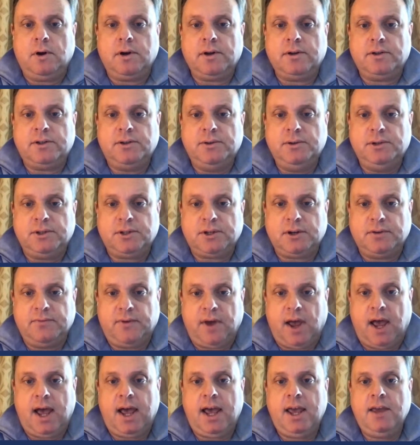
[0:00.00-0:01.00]
order to
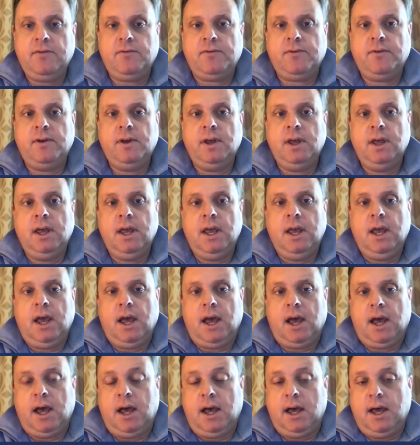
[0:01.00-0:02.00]
survive.
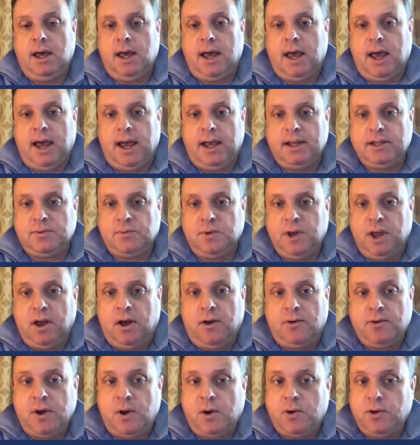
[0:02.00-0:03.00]
As we
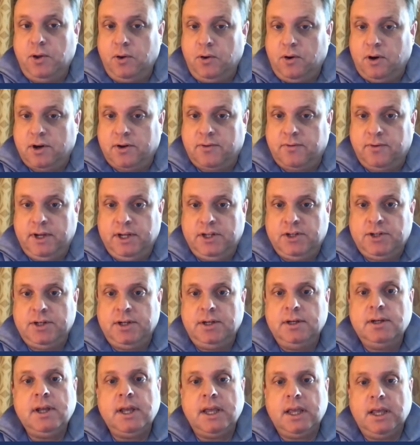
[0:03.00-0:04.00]
all know, York
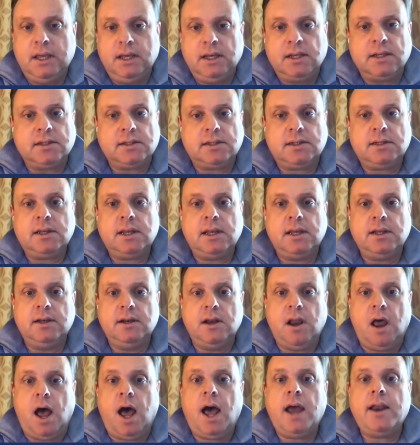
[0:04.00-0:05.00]
Region is
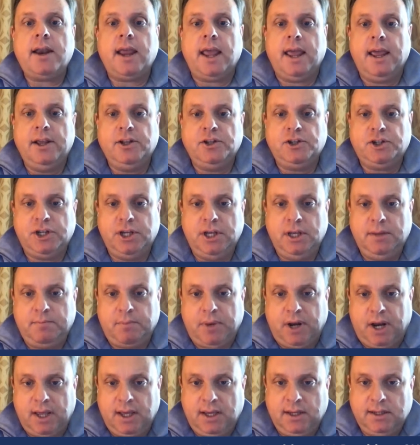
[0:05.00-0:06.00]
not a
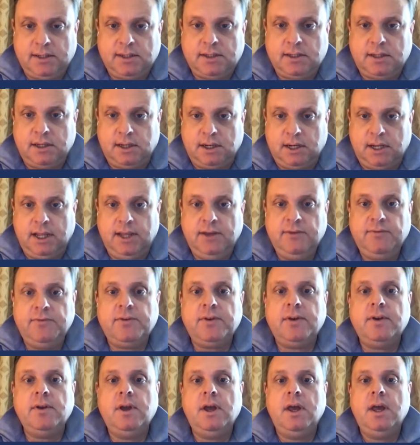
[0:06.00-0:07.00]
cheap place to live,
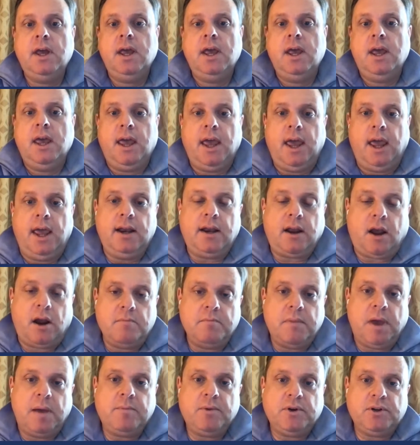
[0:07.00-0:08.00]
and
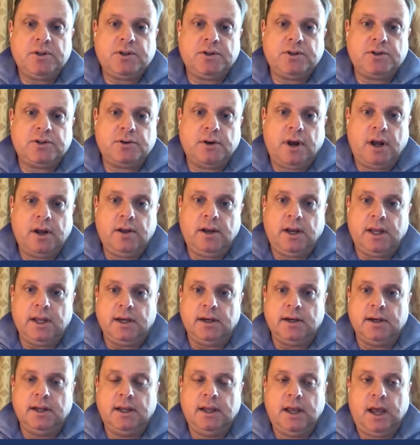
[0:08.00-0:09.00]
our members are
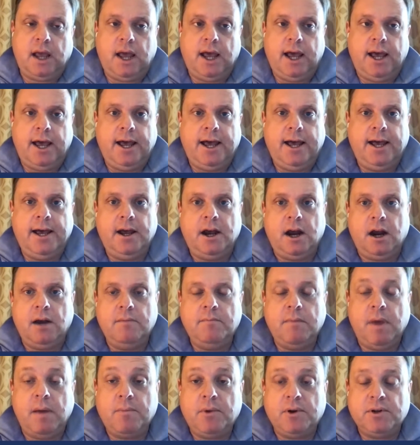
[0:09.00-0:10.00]
struggling. Our
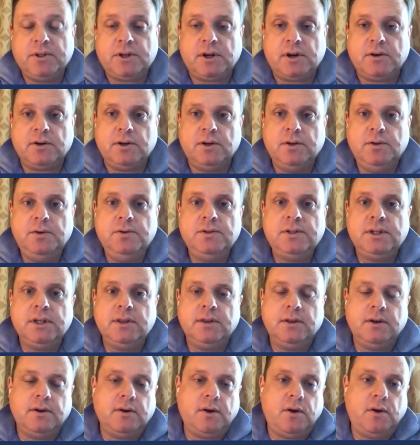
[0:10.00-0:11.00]
members are
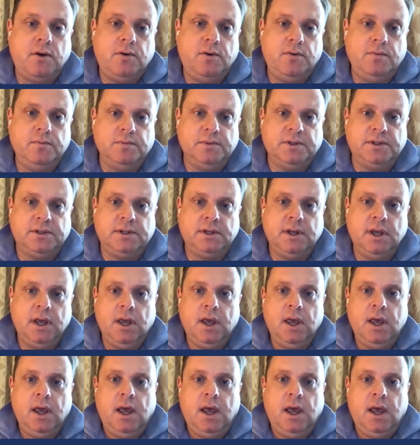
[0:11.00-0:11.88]
losing their homes.